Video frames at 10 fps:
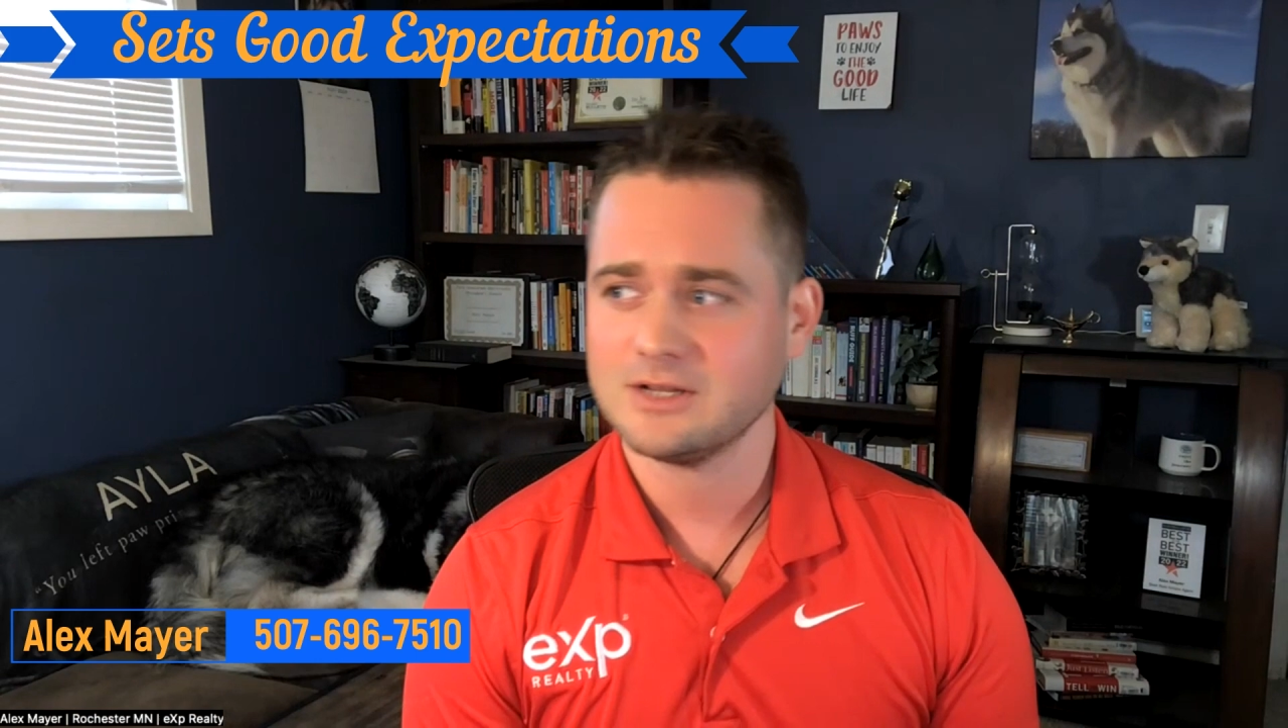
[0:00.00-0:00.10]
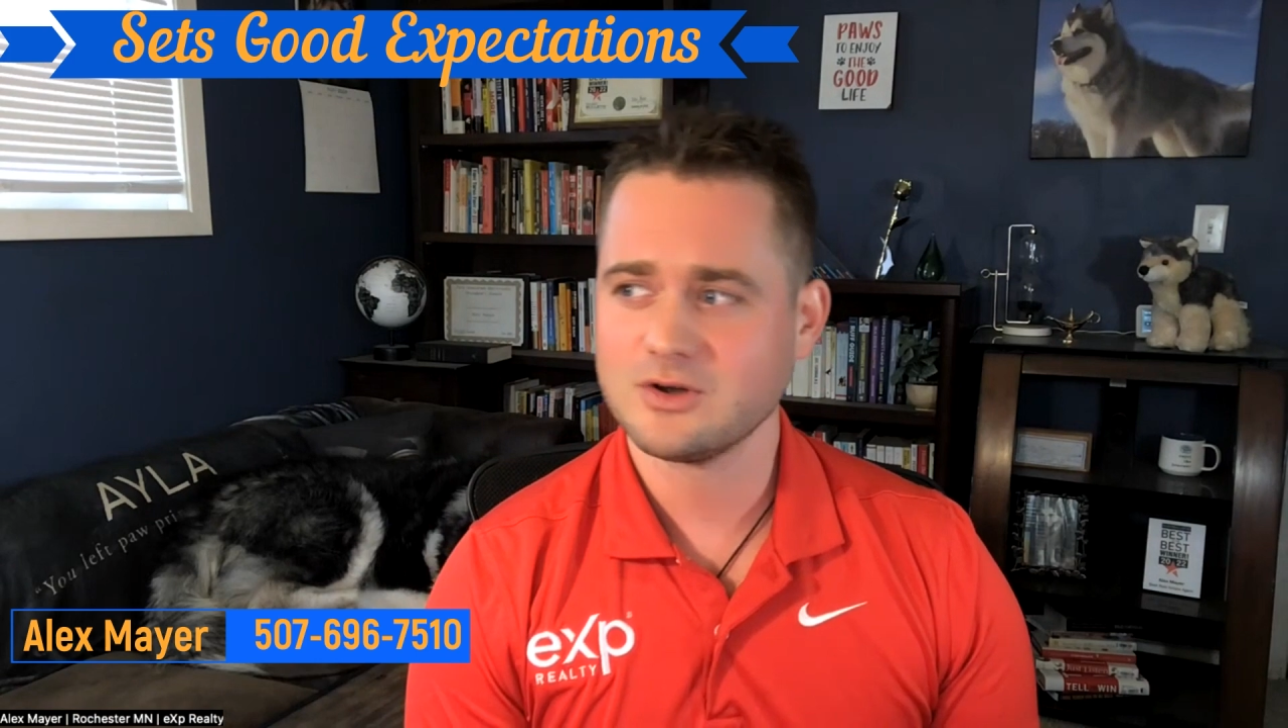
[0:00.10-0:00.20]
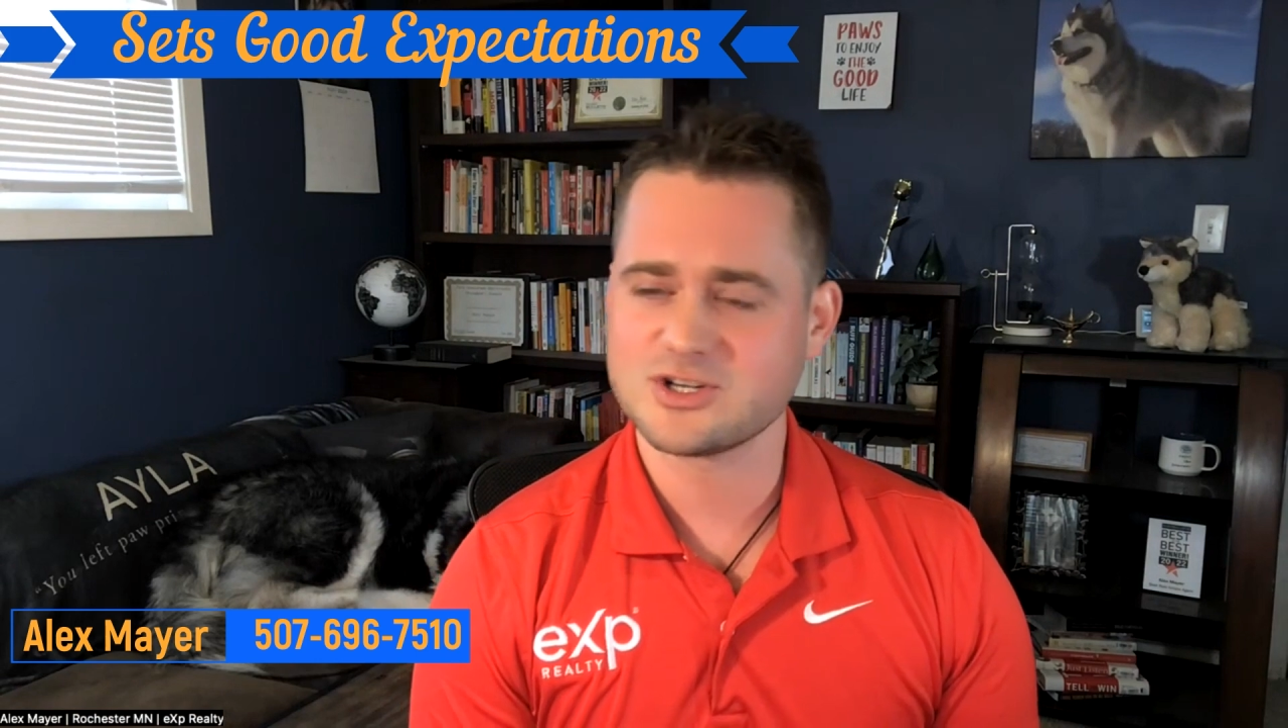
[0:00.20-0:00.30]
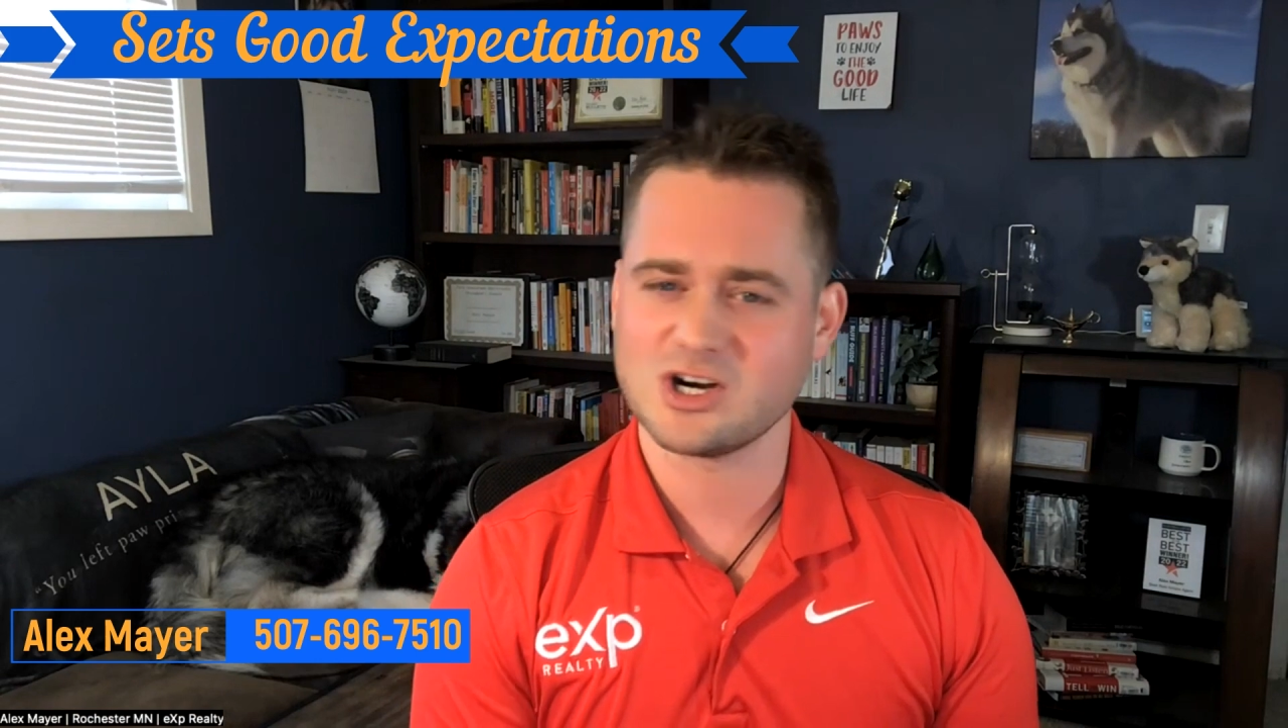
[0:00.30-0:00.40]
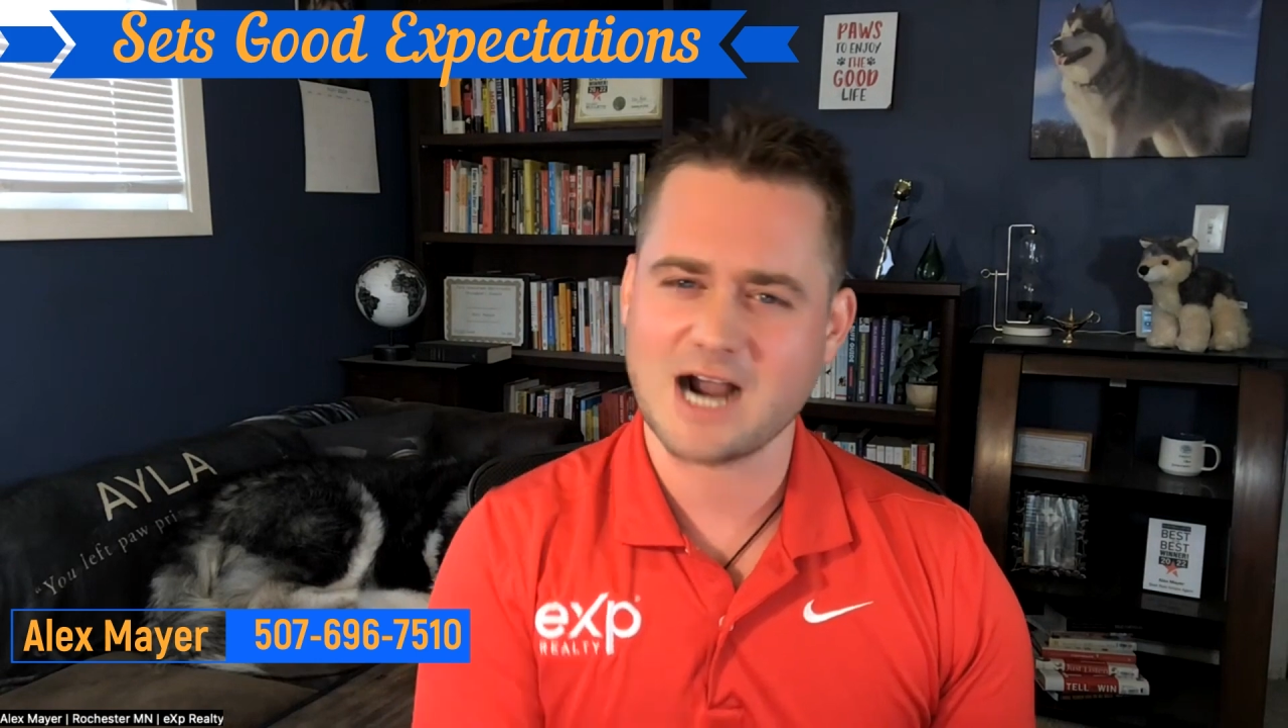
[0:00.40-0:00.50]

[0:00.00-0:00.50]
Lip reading: those are a